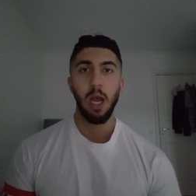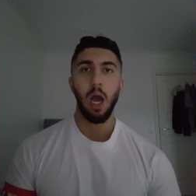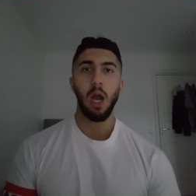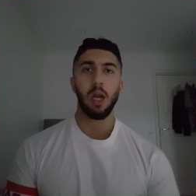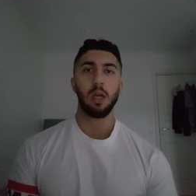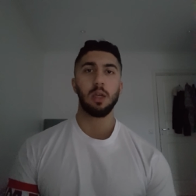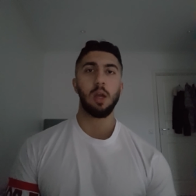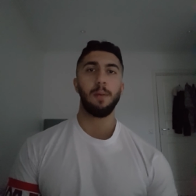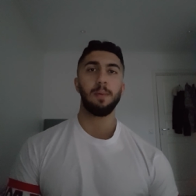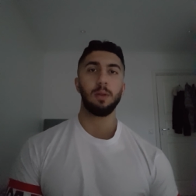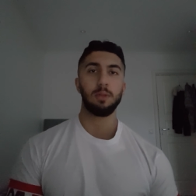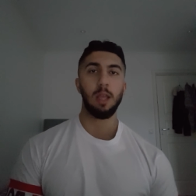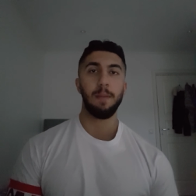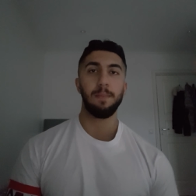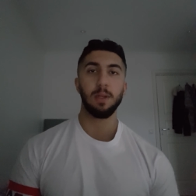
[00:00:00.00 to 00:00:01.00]
I got a couple of
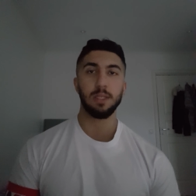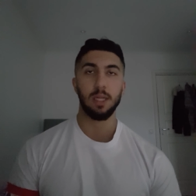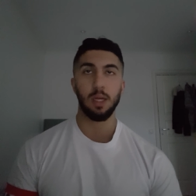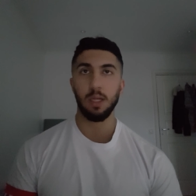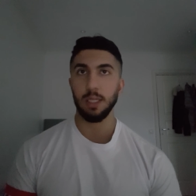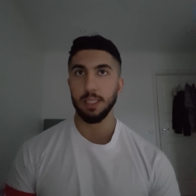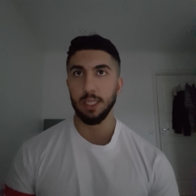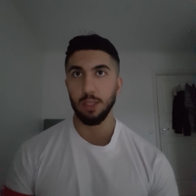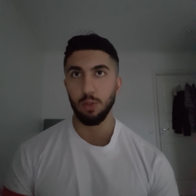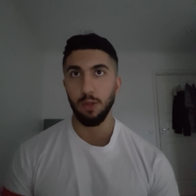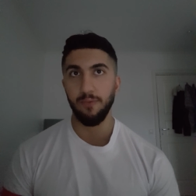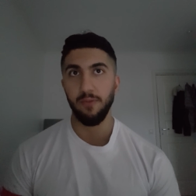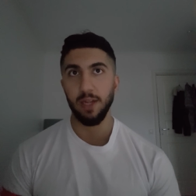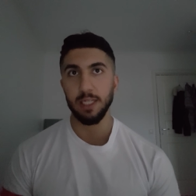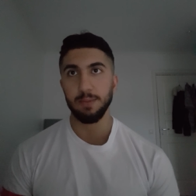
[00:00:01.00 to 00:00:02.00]
templates I can send to
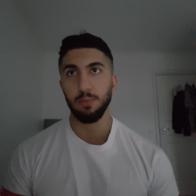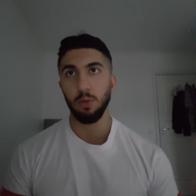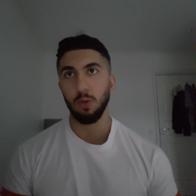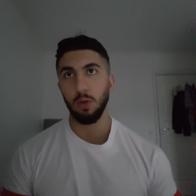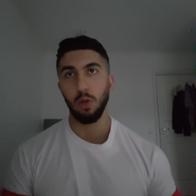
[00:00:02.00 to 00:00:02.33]
the Facebook.